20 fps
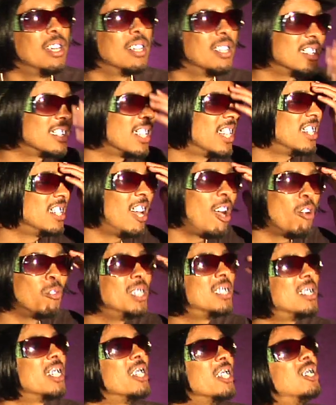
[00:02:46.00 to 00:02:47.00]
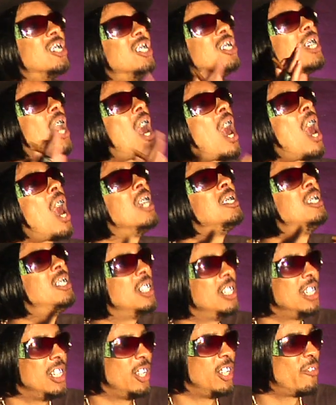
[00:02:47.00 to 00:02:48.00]
It's like, nah, we said Shah
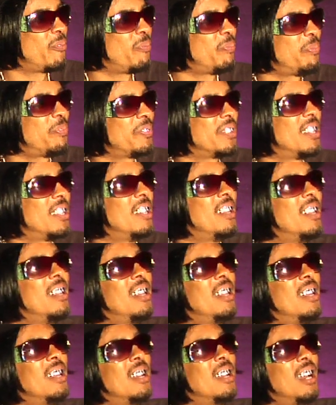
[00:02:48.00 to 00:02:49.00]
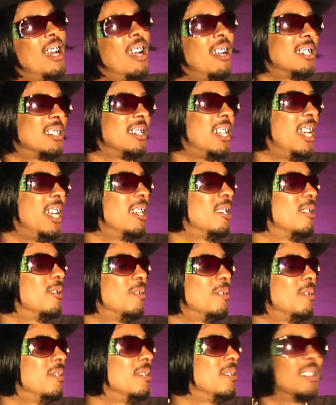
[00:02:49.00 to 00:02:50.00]
G. I was like,
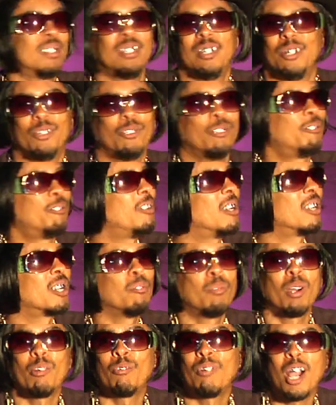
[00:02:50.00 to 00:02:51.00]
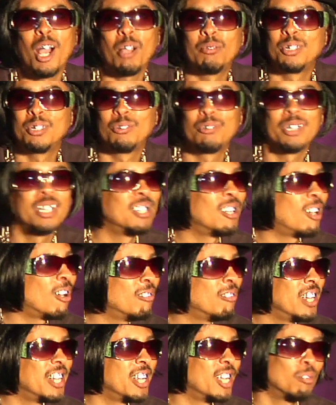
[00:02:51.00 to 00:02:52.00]
well, fuck it, my rhymes is written
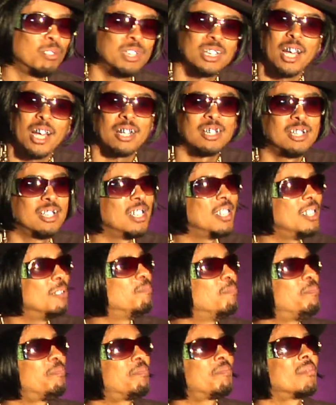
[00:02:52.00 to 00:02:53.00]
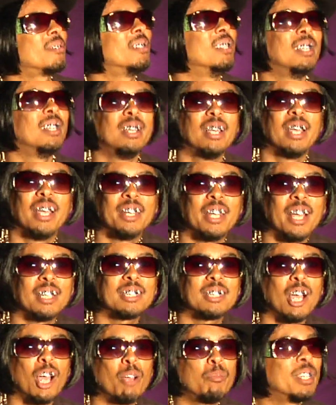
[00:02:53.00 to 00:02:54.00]
already, I'm Shock G. And
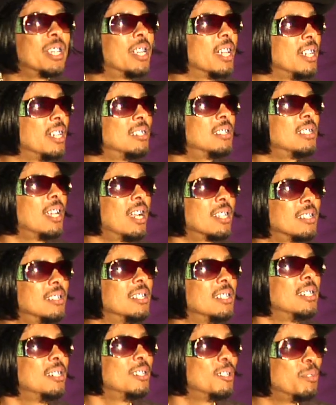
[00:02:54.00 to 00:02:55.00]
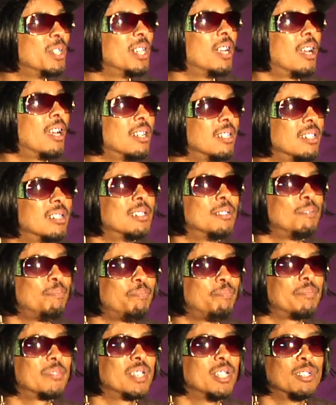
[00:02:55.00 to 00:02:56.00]
that's how I became Shock G, to be honest.
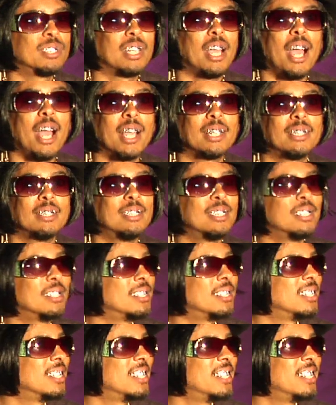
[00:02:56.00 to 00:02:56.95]
It was an accident.